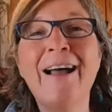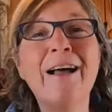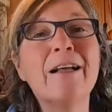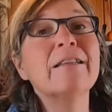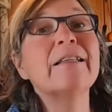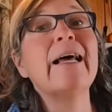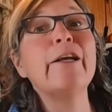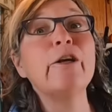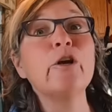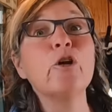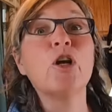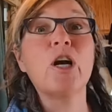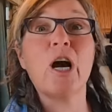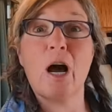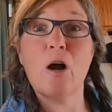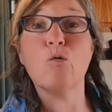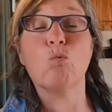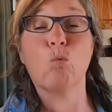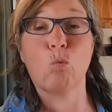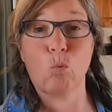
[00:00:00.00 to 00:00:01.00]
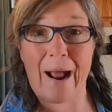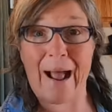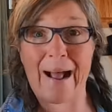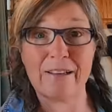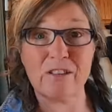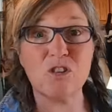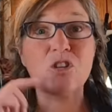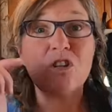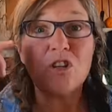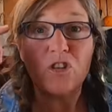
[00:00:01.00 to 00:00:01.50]
Let your gut
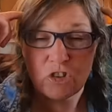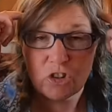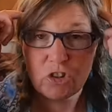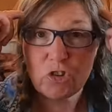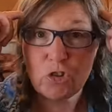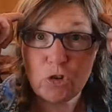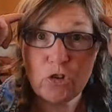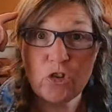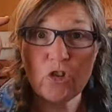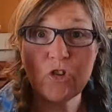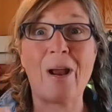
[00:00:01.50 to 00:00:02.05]
rest. Just use